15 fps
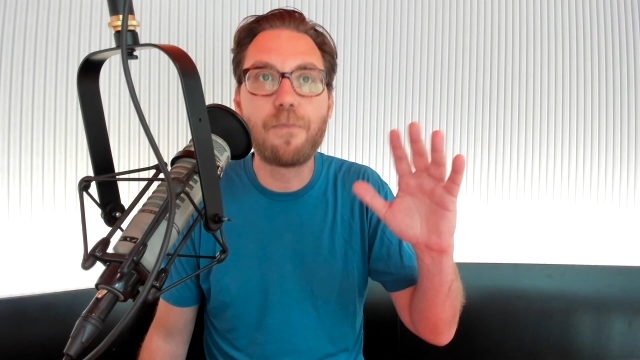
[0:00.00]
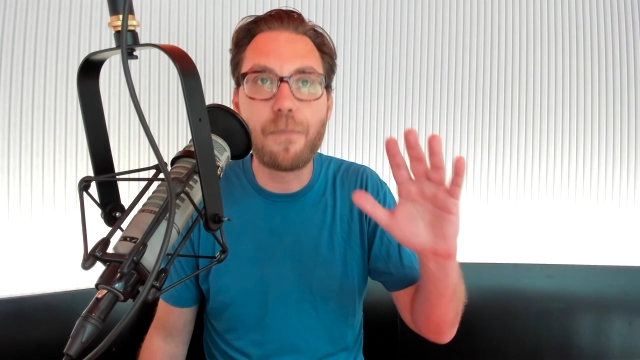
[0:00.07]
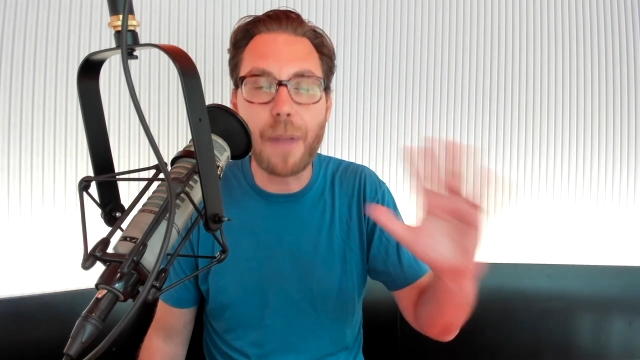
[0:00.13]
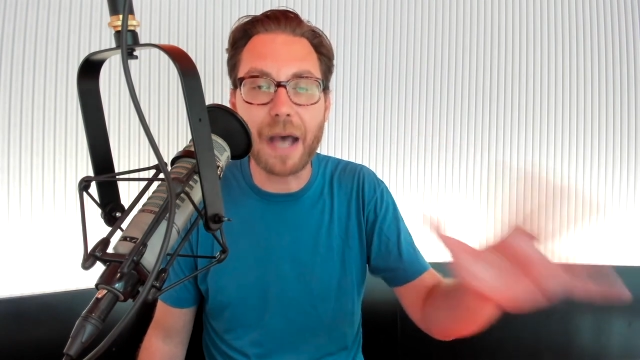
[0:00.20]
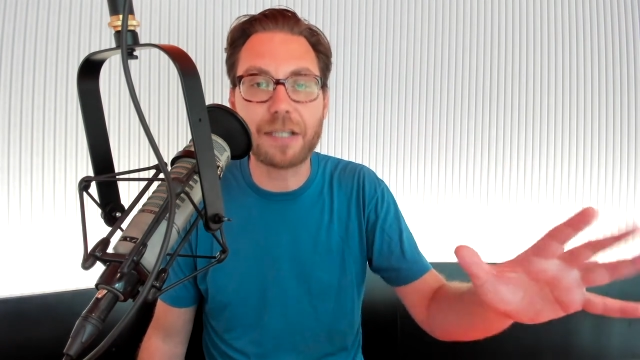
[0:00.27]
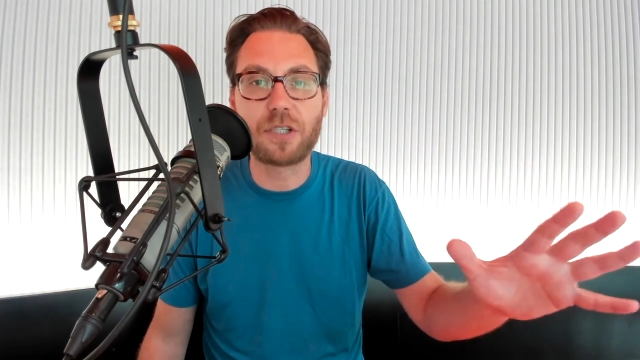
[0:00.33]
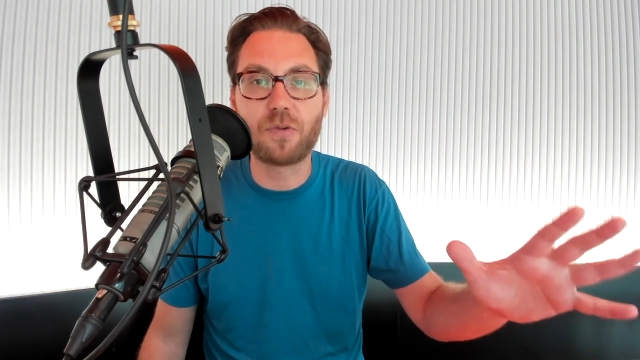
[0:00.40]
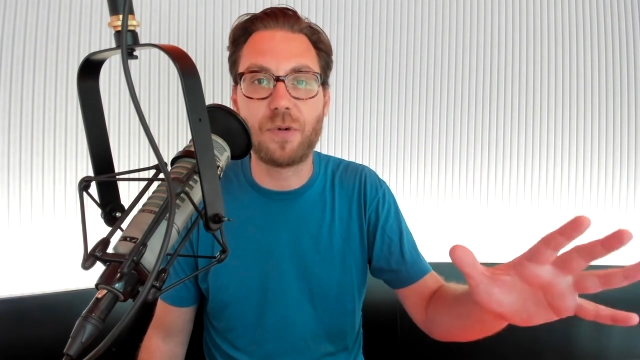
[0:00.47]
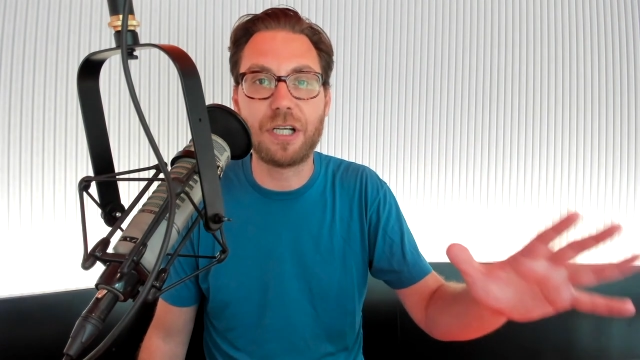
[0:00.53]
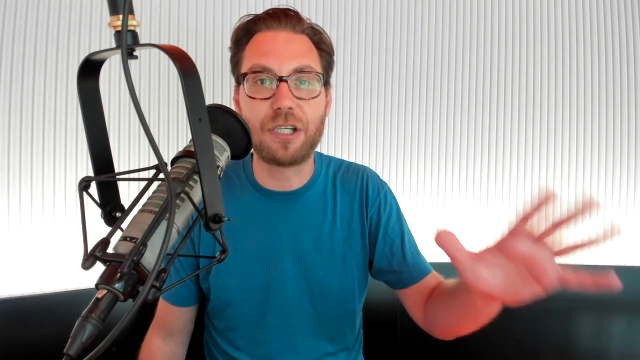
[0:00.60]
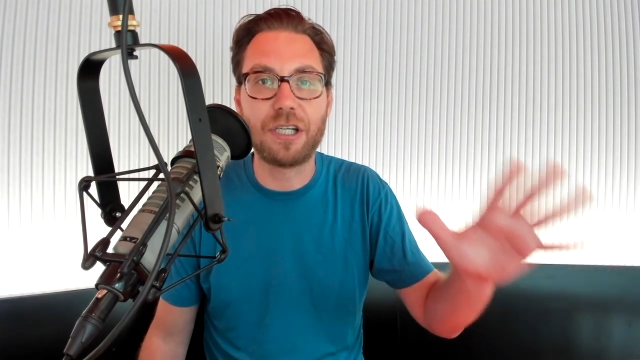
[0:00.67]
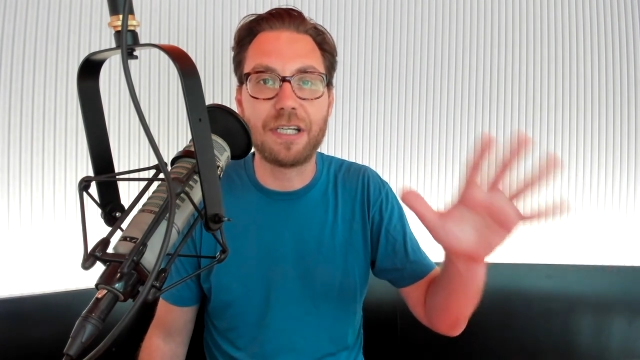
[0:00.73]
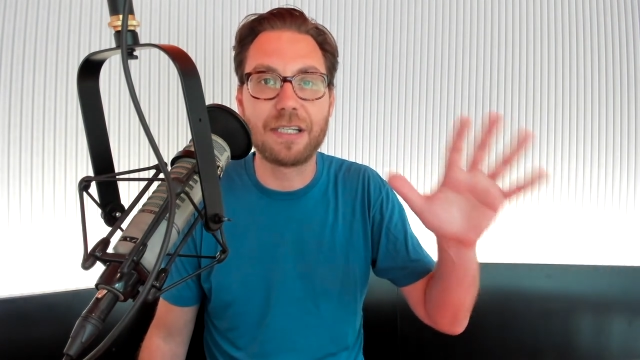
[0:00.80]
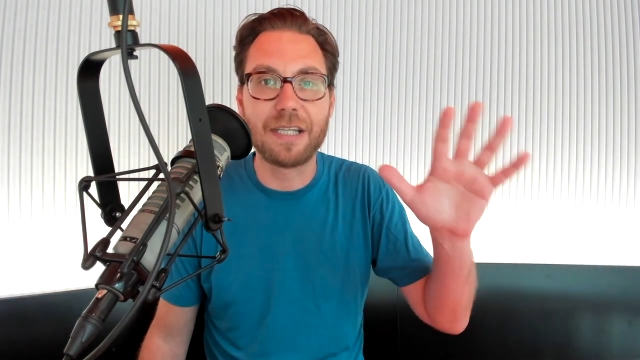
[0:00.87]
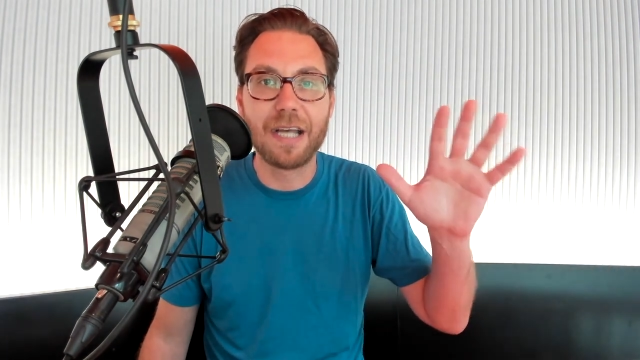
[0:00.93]
Best
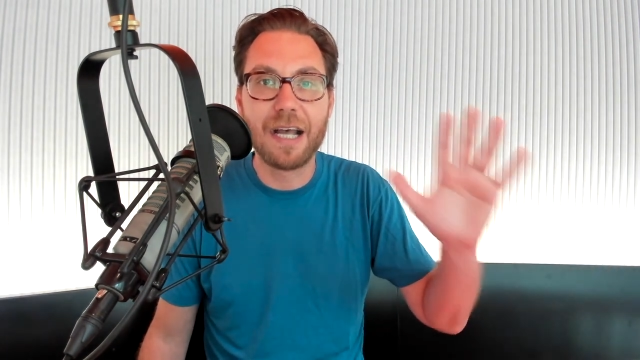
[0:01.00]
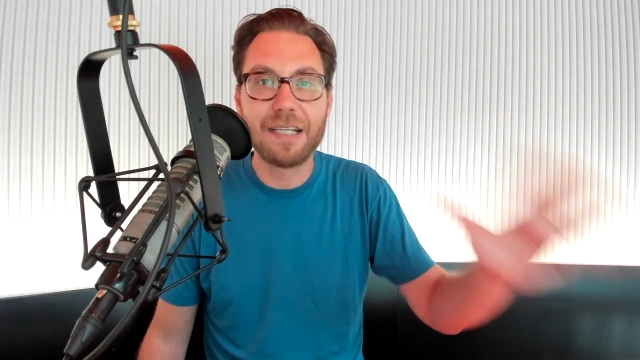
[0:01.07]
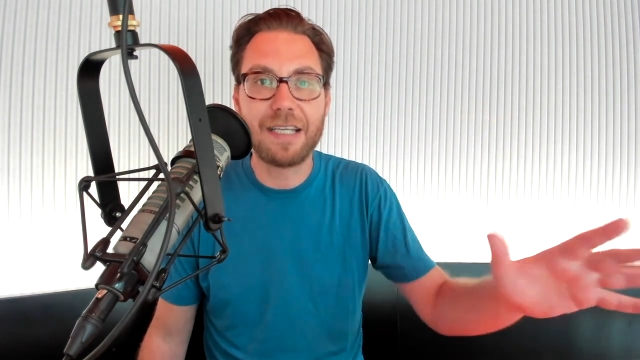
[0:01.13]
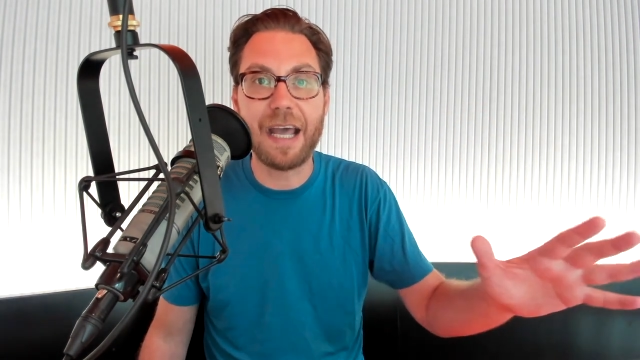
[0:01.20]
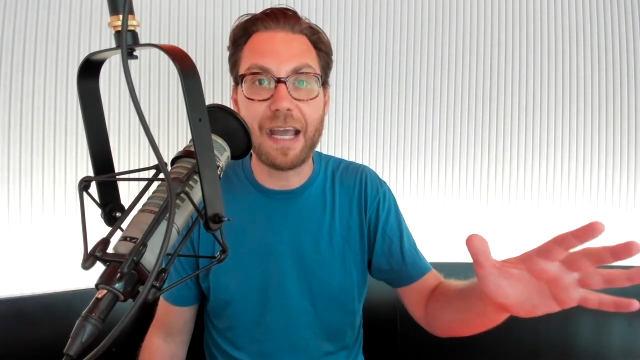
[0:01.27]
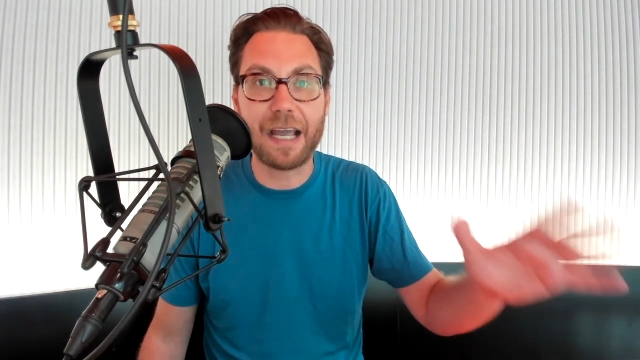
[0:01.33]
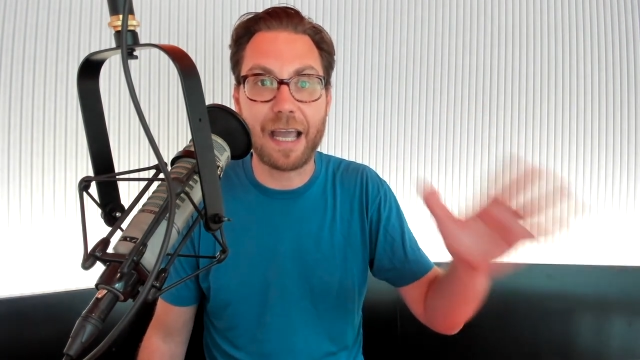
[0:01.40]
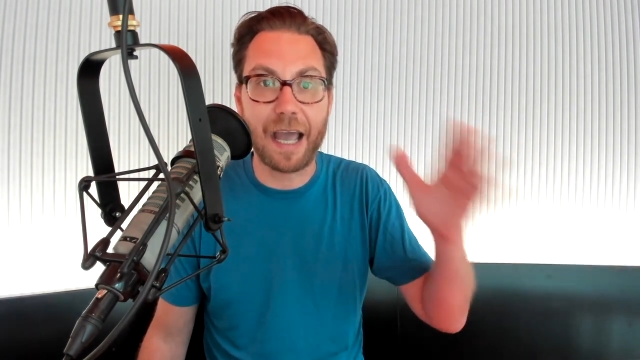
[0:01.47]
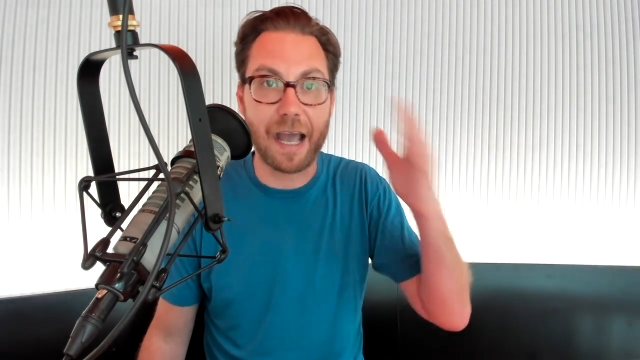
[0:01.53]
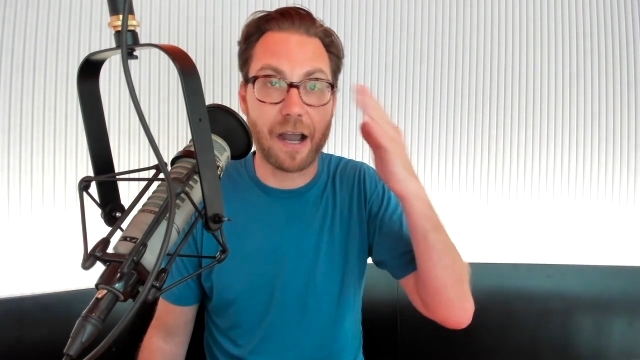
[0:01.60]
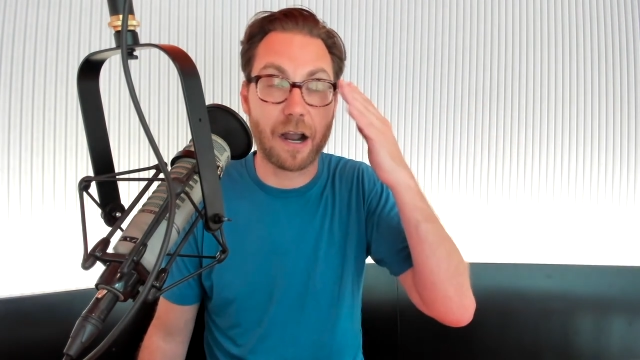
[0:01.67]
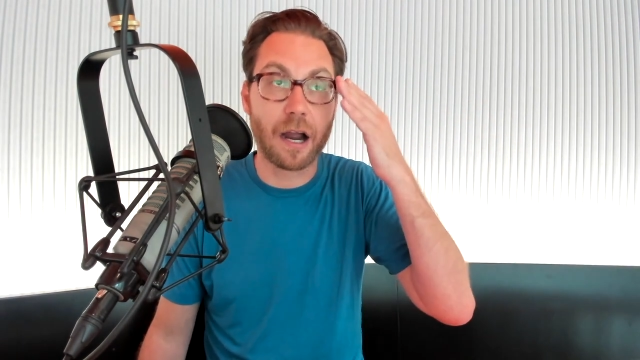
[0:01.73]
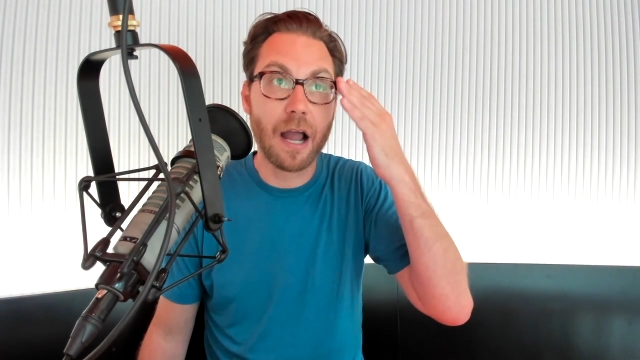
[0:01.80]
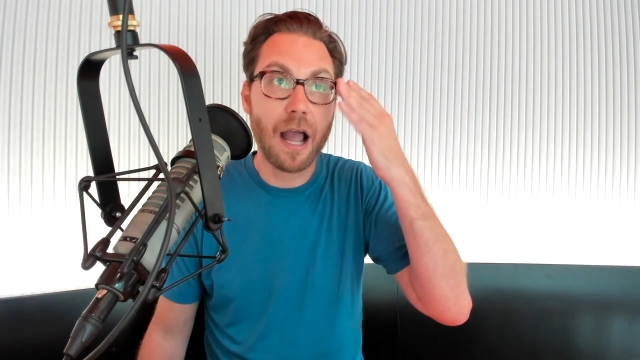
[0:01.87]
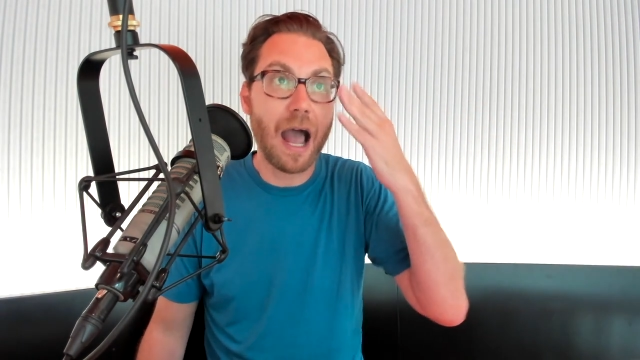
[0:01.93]
wishes. Take
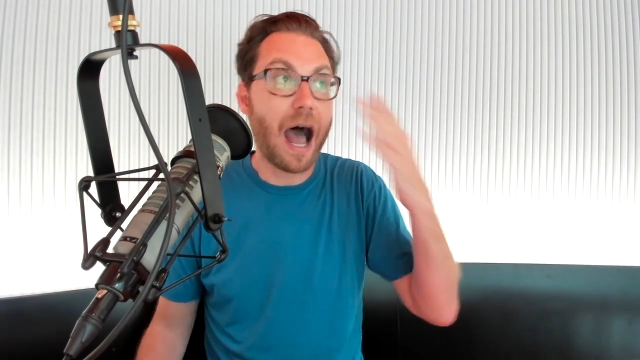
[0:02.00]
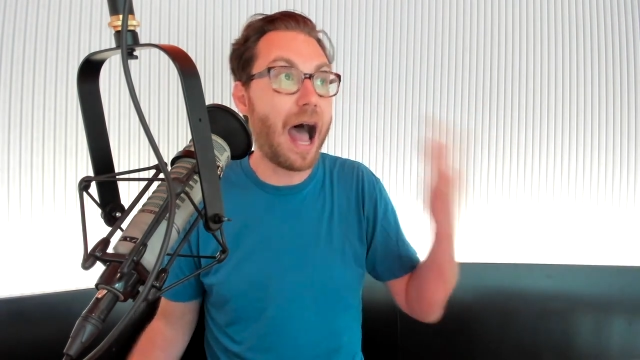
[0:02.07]
care.